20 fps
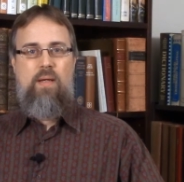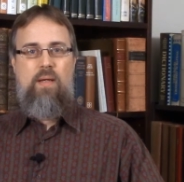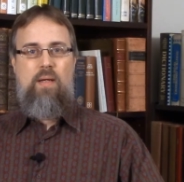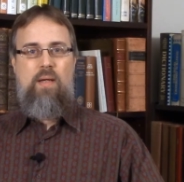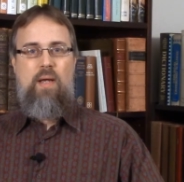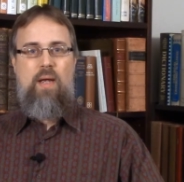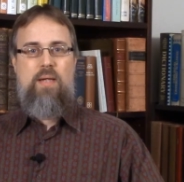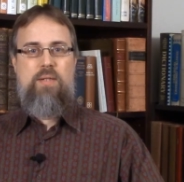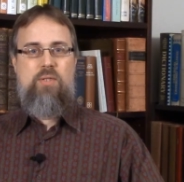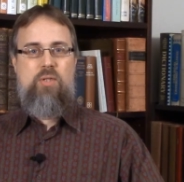
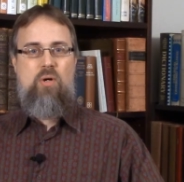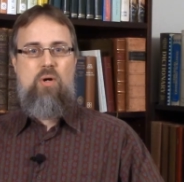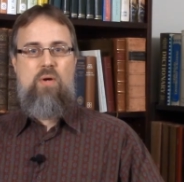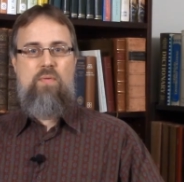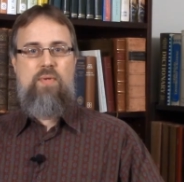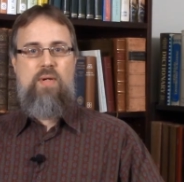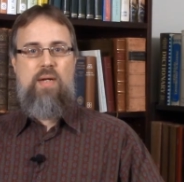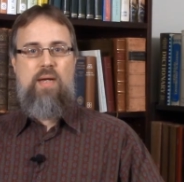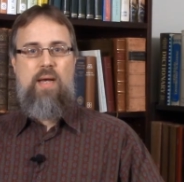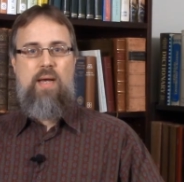"And
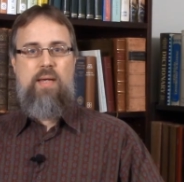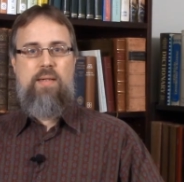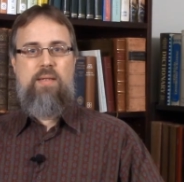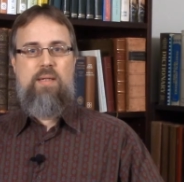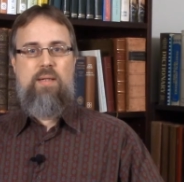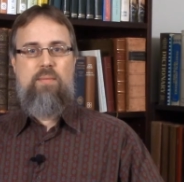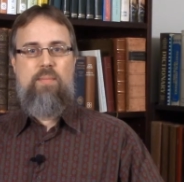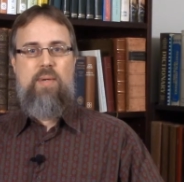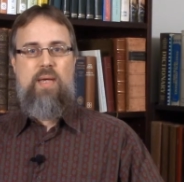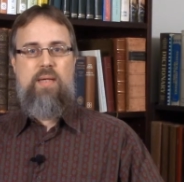Jehovah God
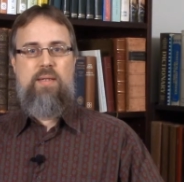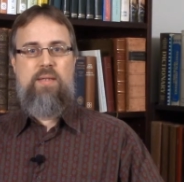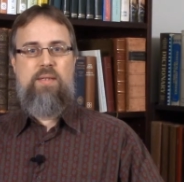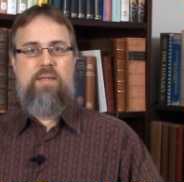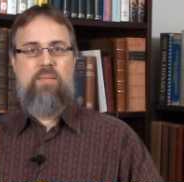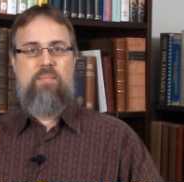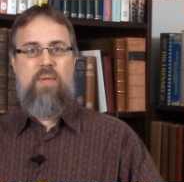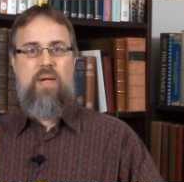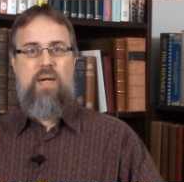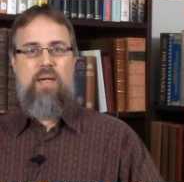commanded
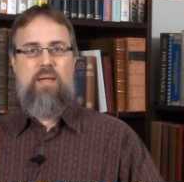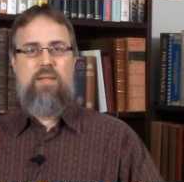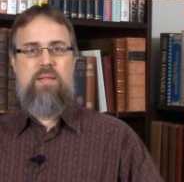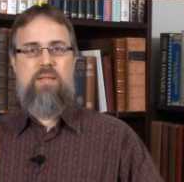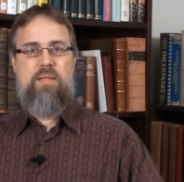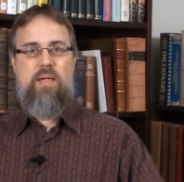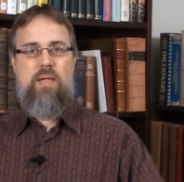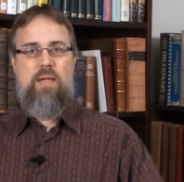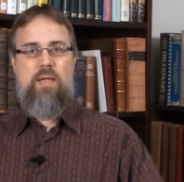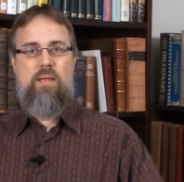the man,
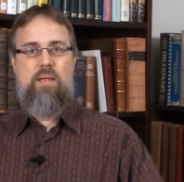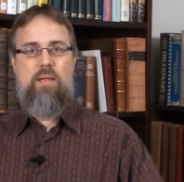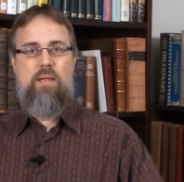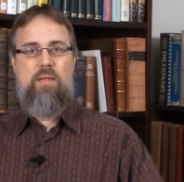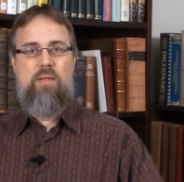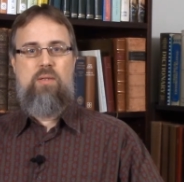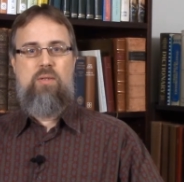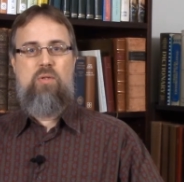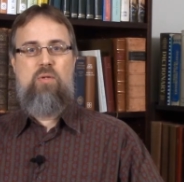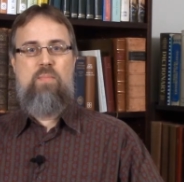saying,
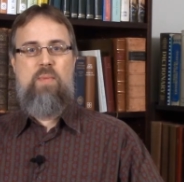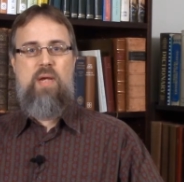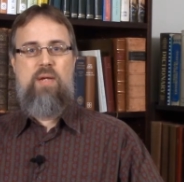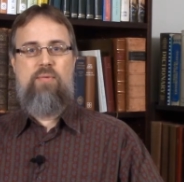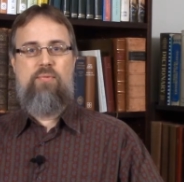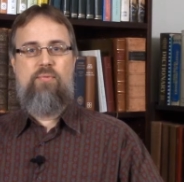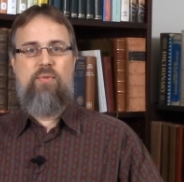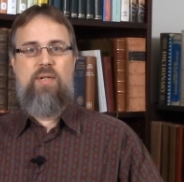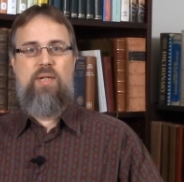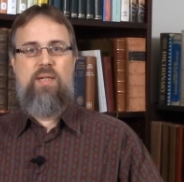You may
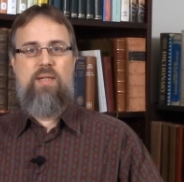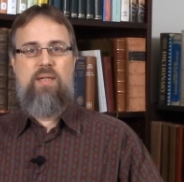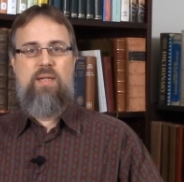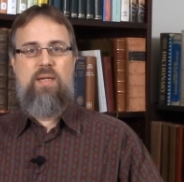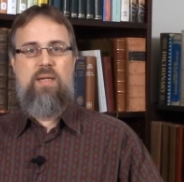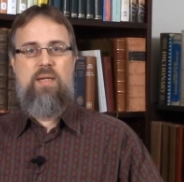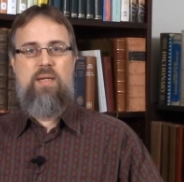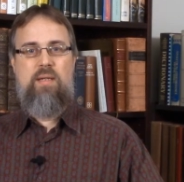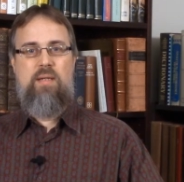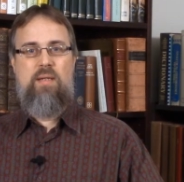freely
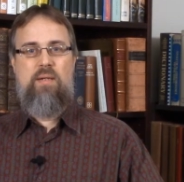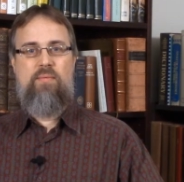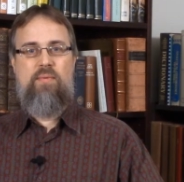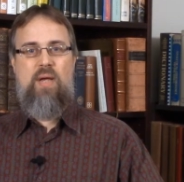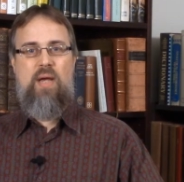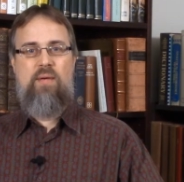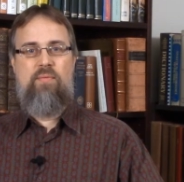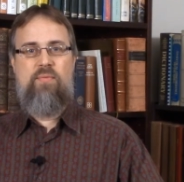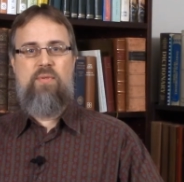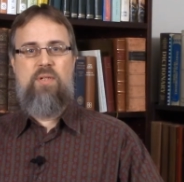eat of
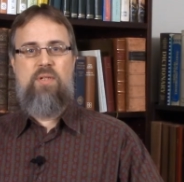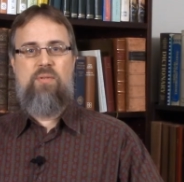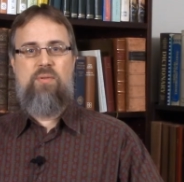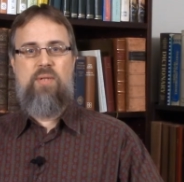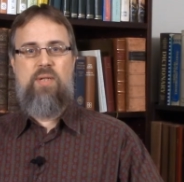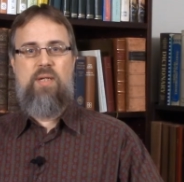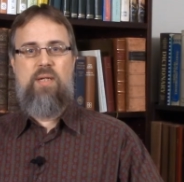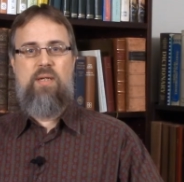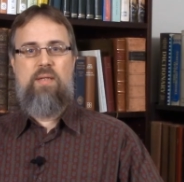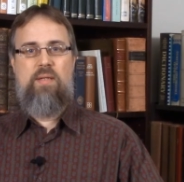every
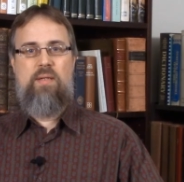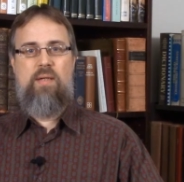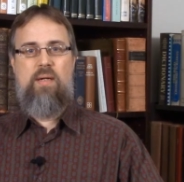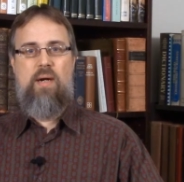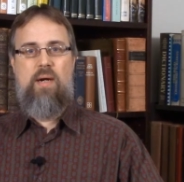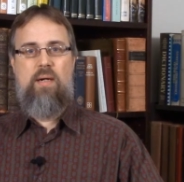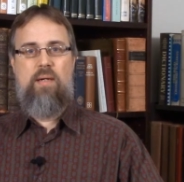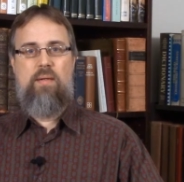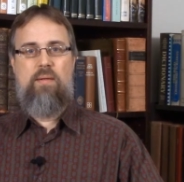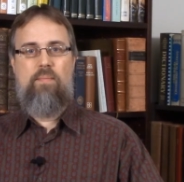tree in the
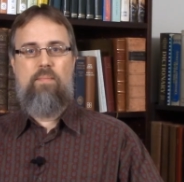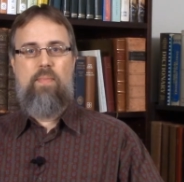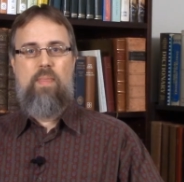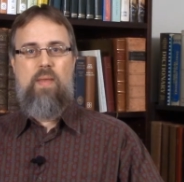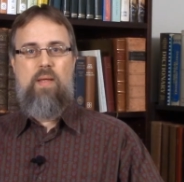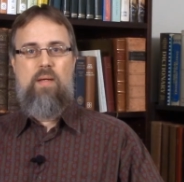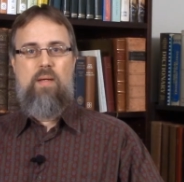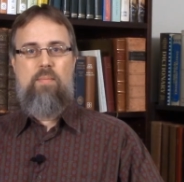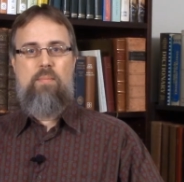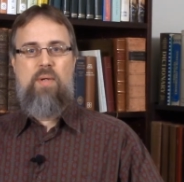garden,
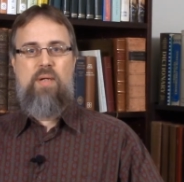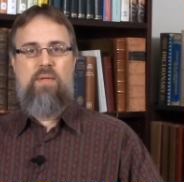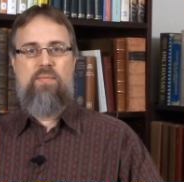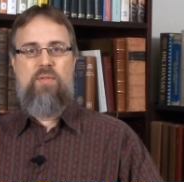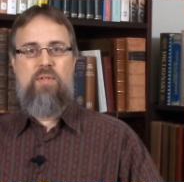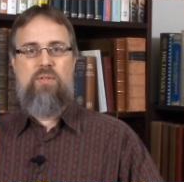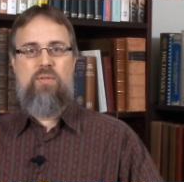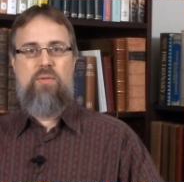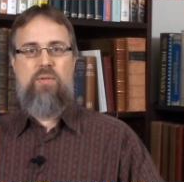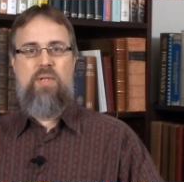but of
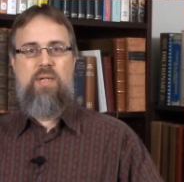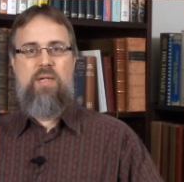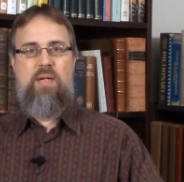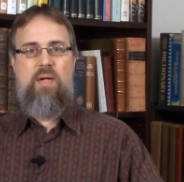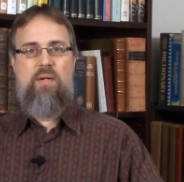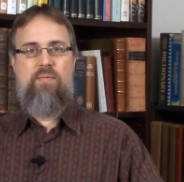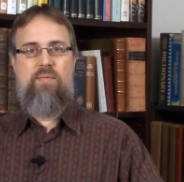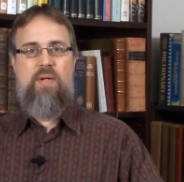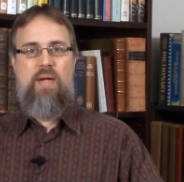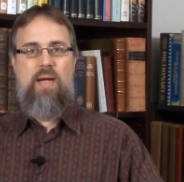the tree
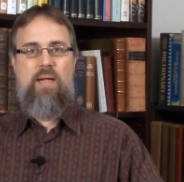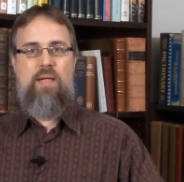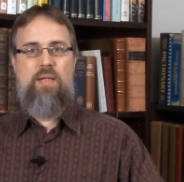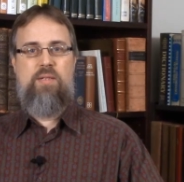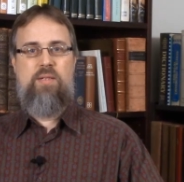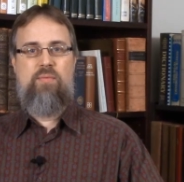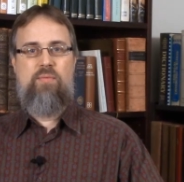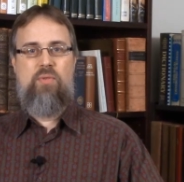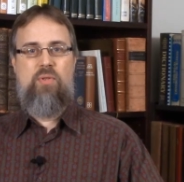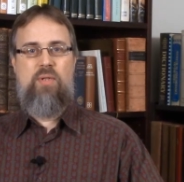of
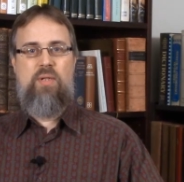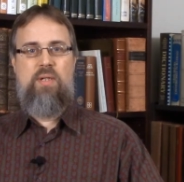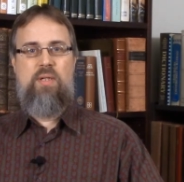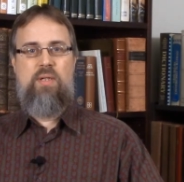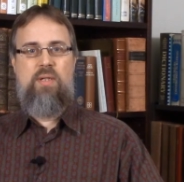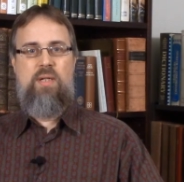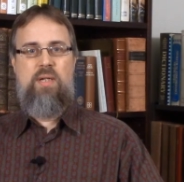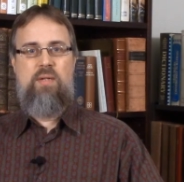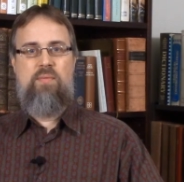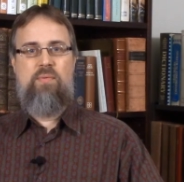knowledge of good
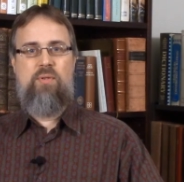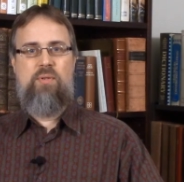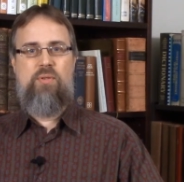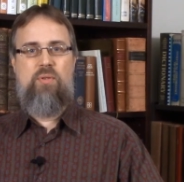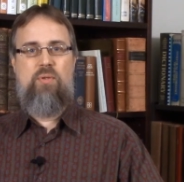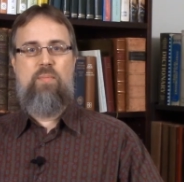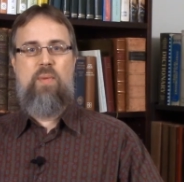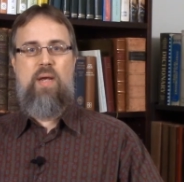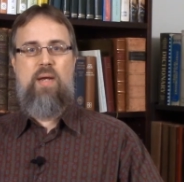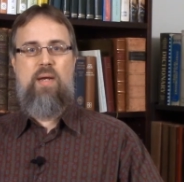and evil
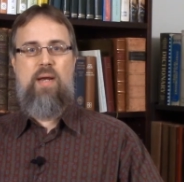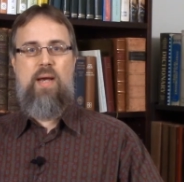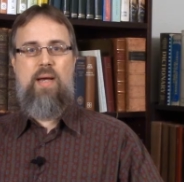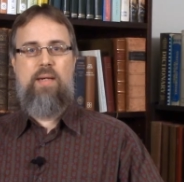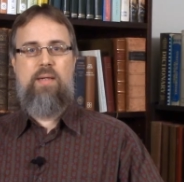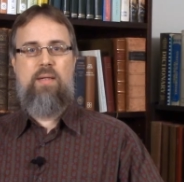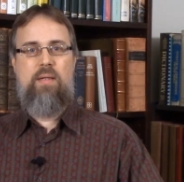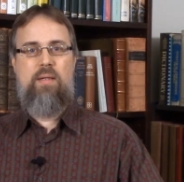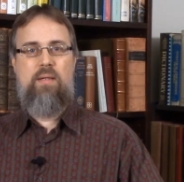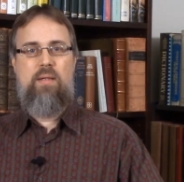you may
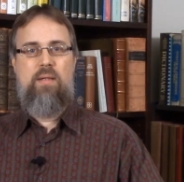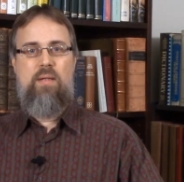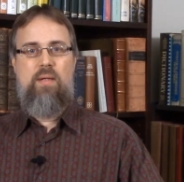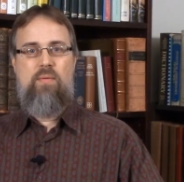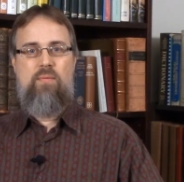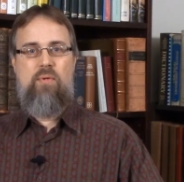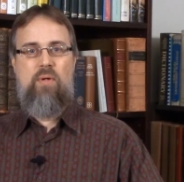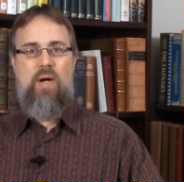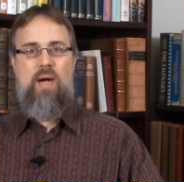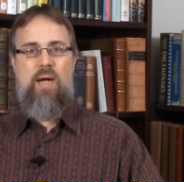not eat,
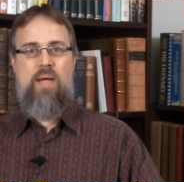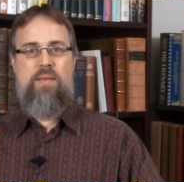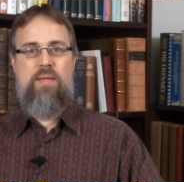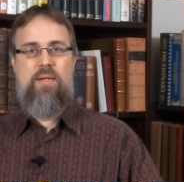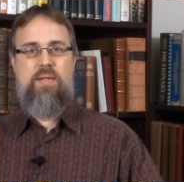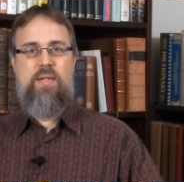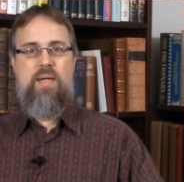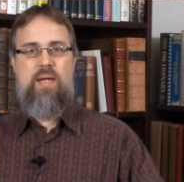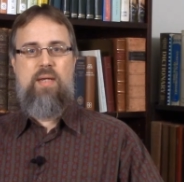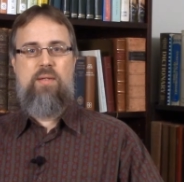for on
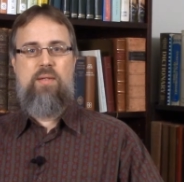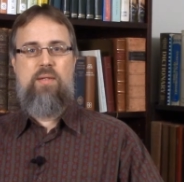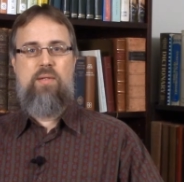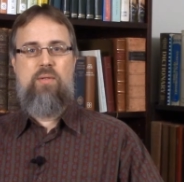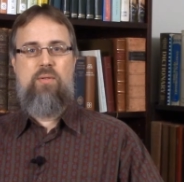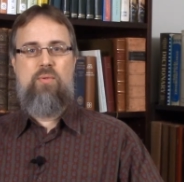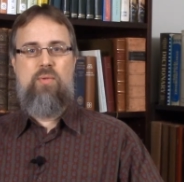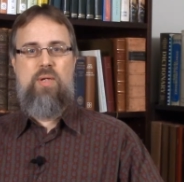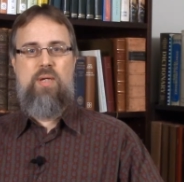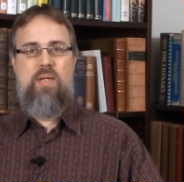the day that
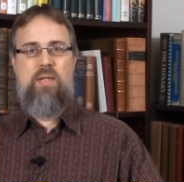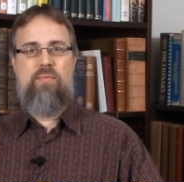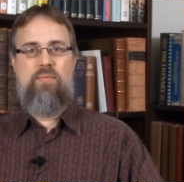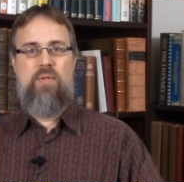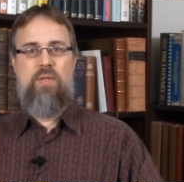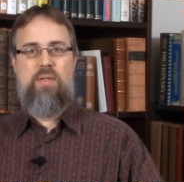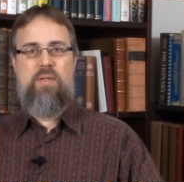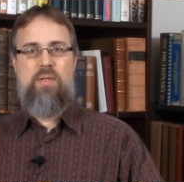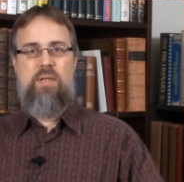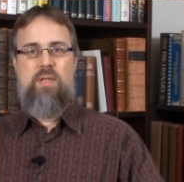you eat of
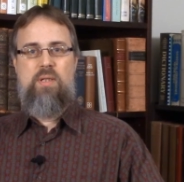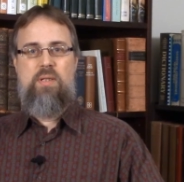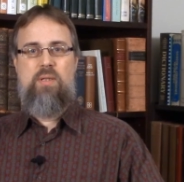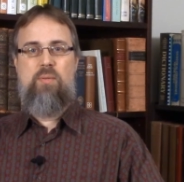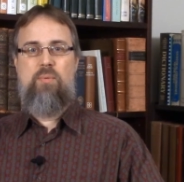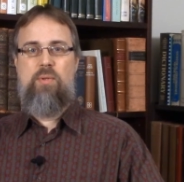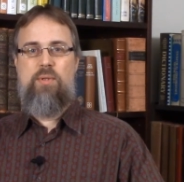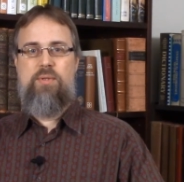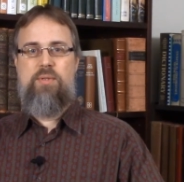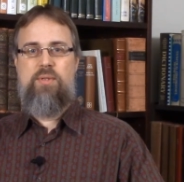it,
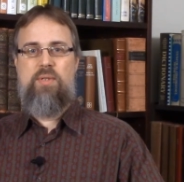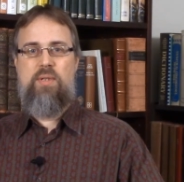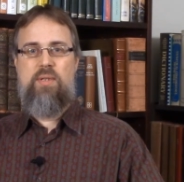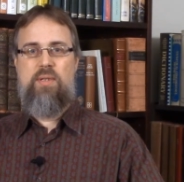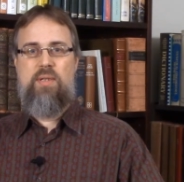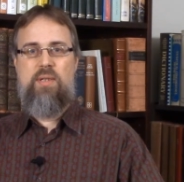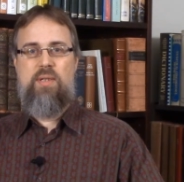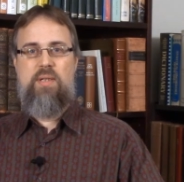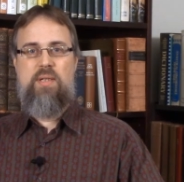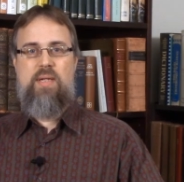you will
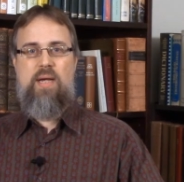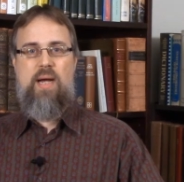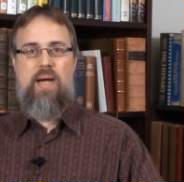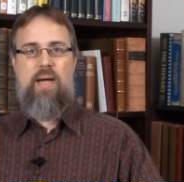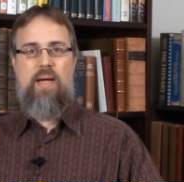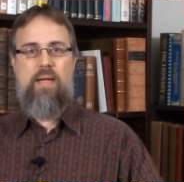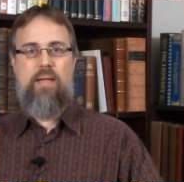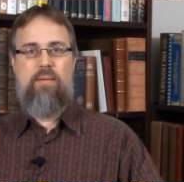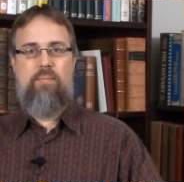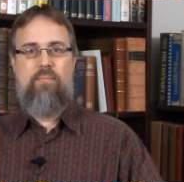certainly
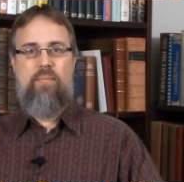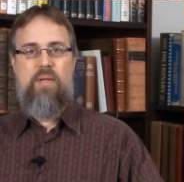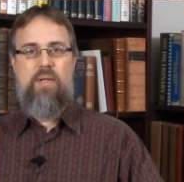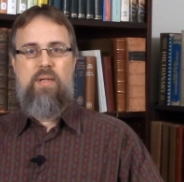die."